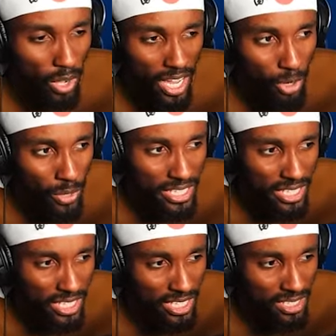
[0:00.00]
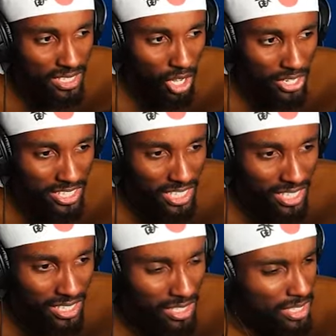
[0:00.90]
What, already? Oh, you're
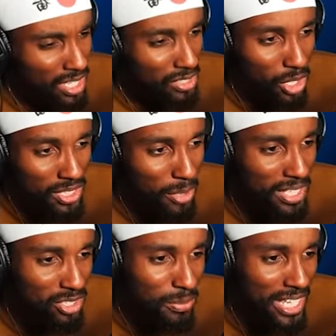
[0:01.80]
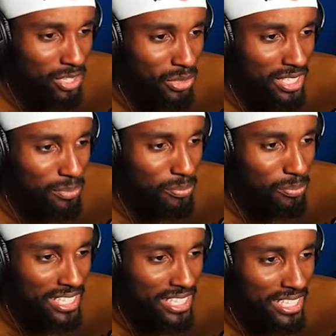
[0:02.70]
done. Don't tell me this is gonna be that quick,
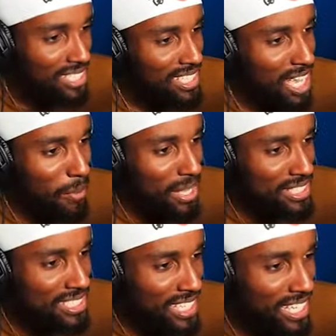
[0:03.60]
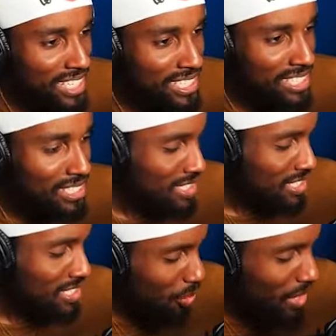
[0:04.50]
please. I'm about to say,
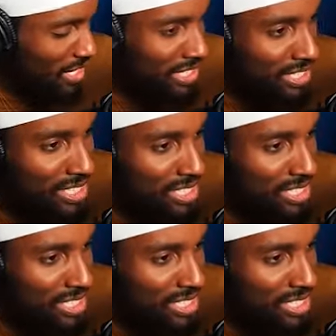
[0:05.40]
no way.